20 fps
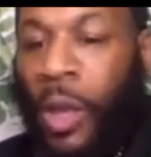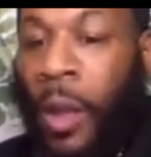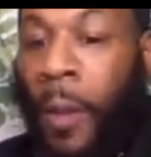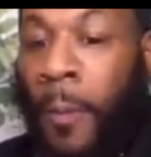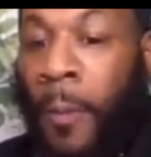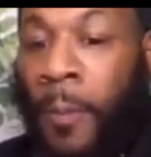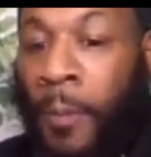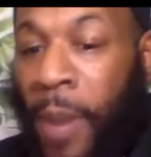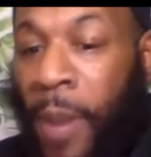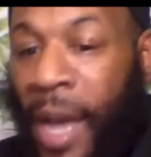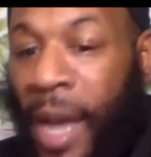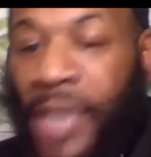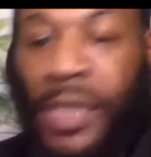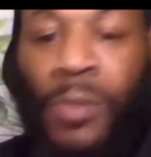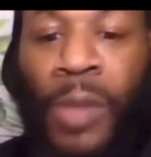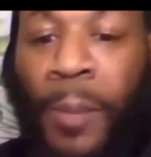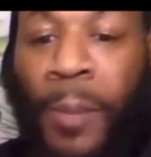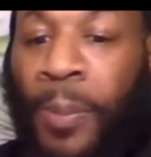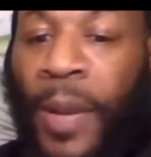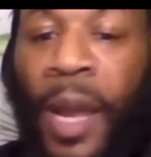
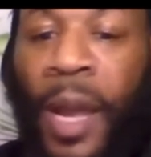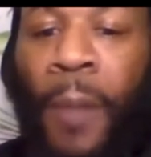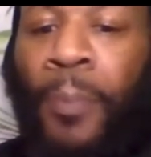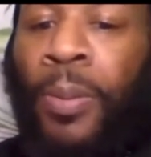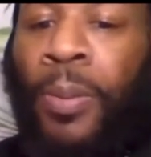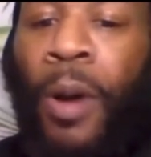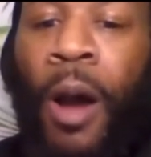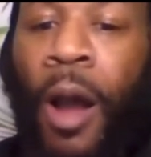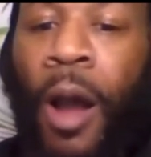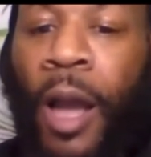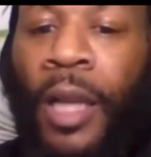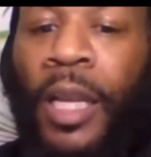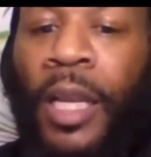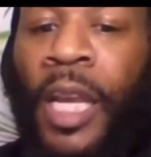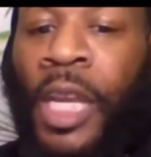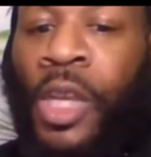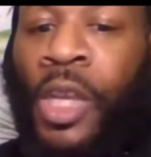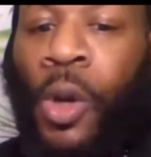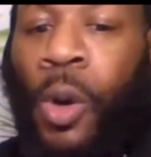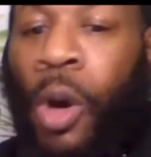possibly play a part
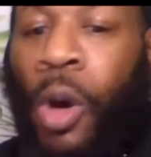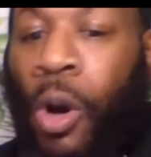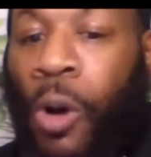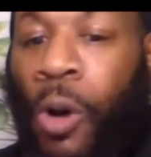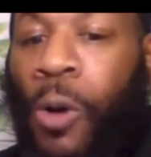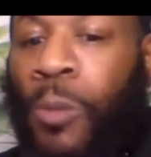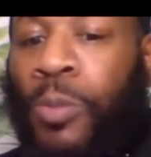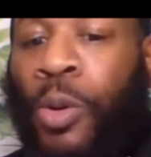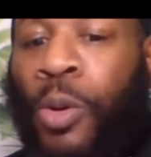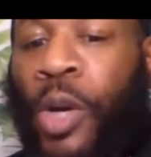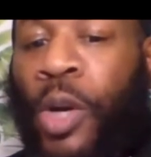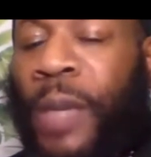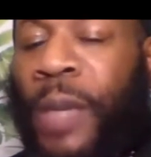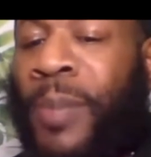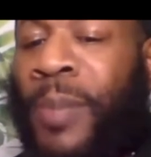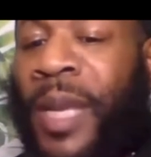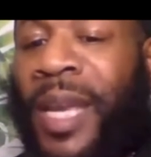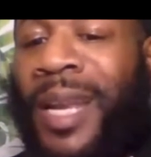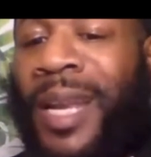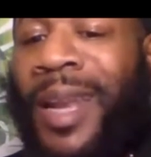in your homeboy
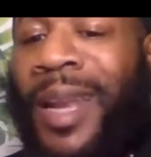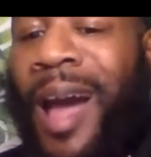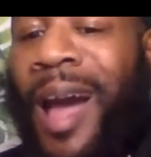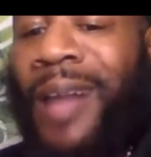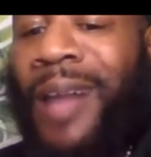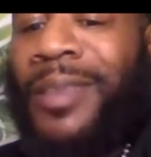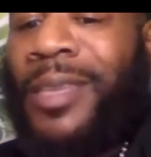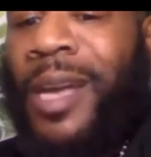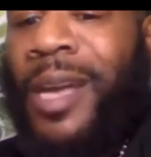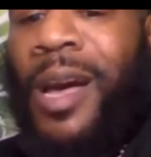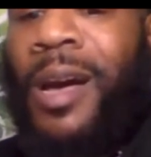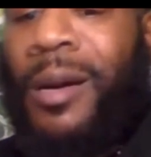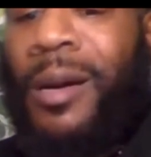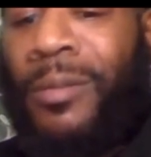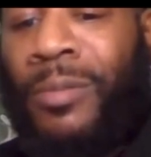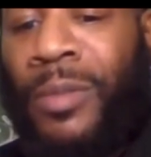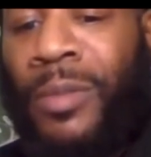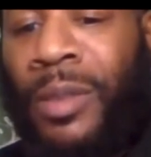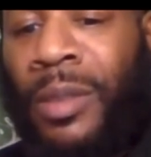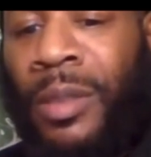being locked up.
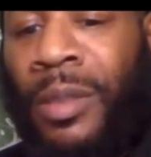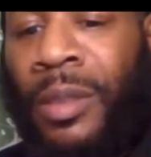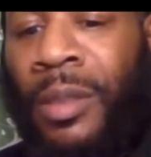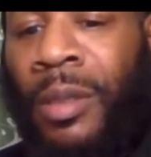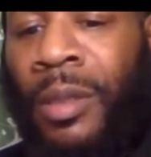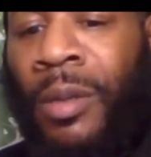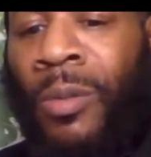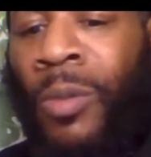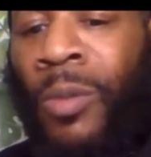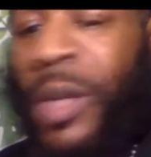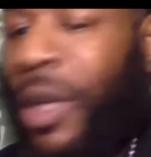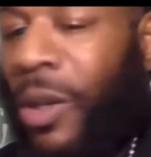We don't